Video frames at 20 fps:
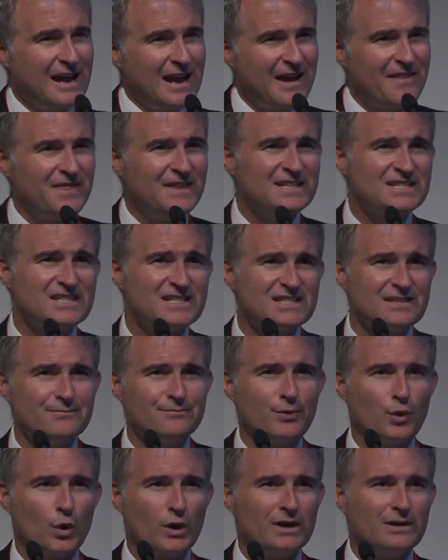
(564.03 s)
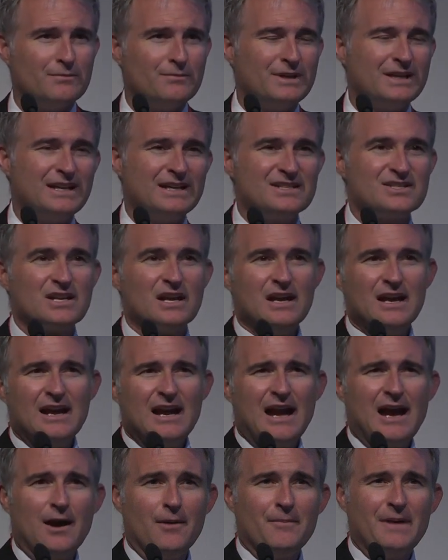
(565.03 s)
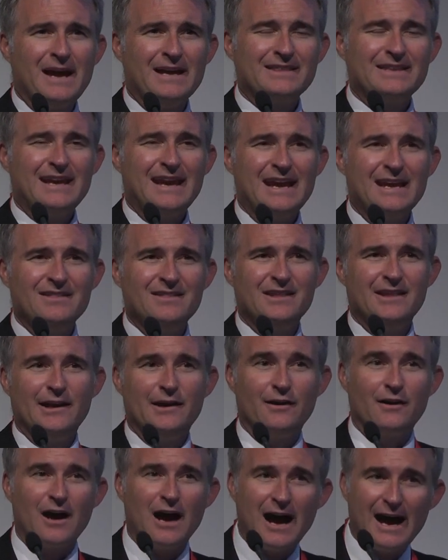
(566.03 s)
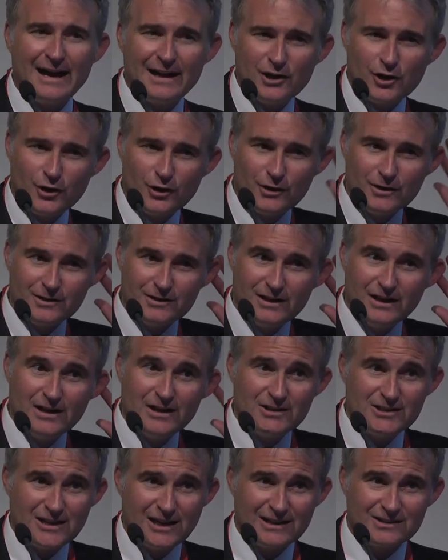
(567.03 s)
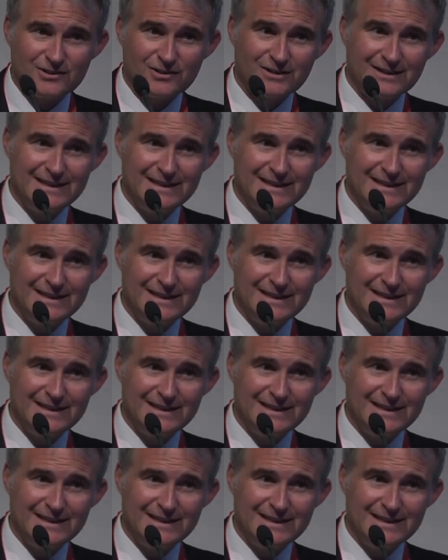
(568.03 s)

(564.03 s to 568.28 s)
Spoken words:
And this is important because at the end there, I heard Dr.